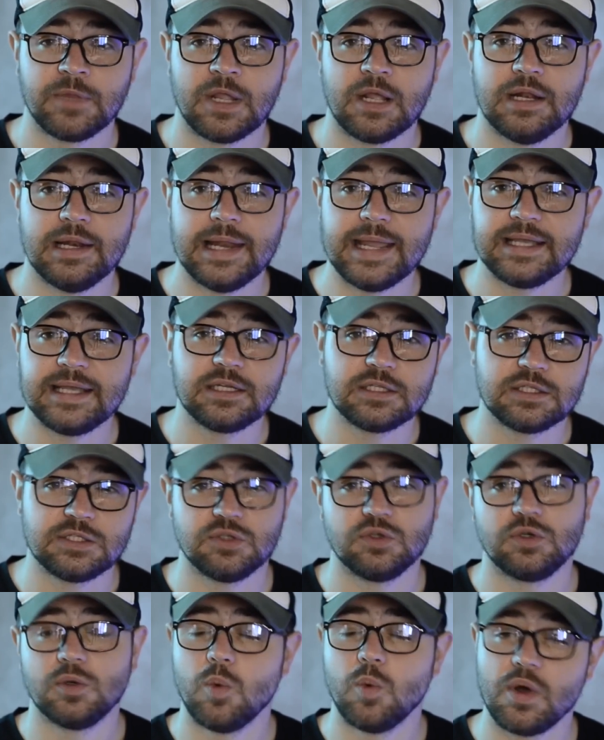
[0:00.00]
link
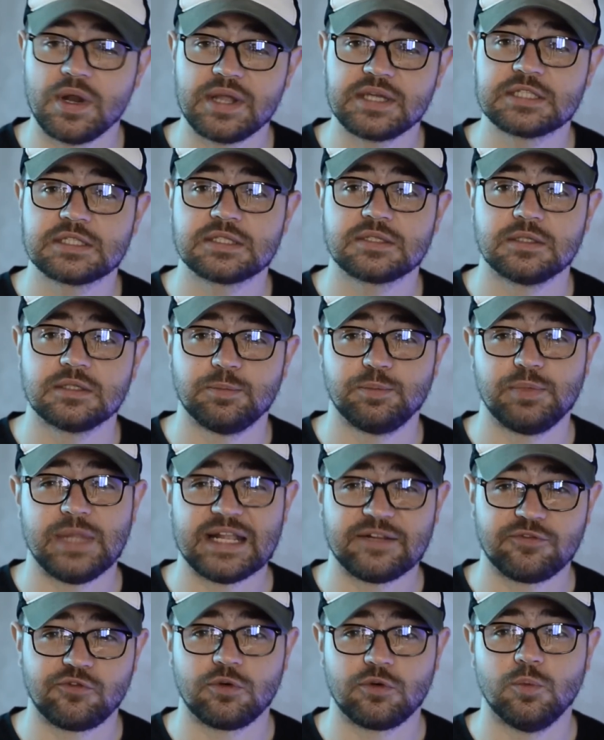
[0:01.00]
to Quotex, the
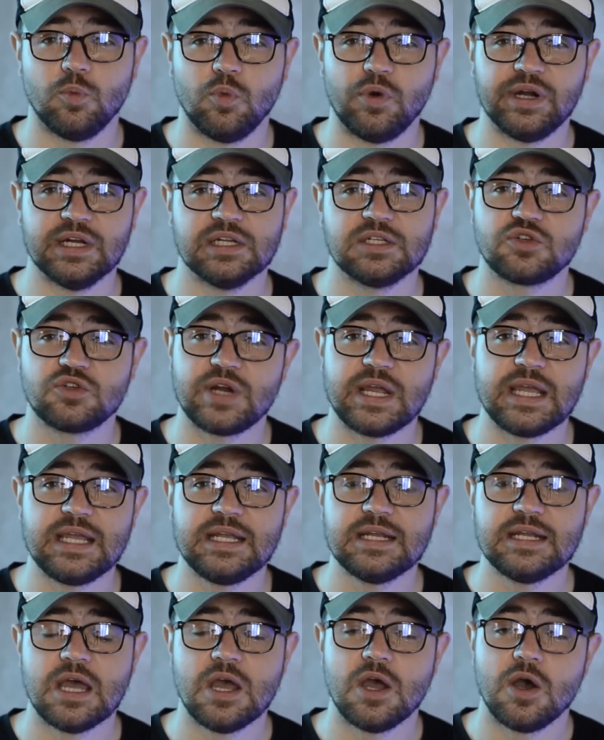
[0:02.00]
platform where I trade.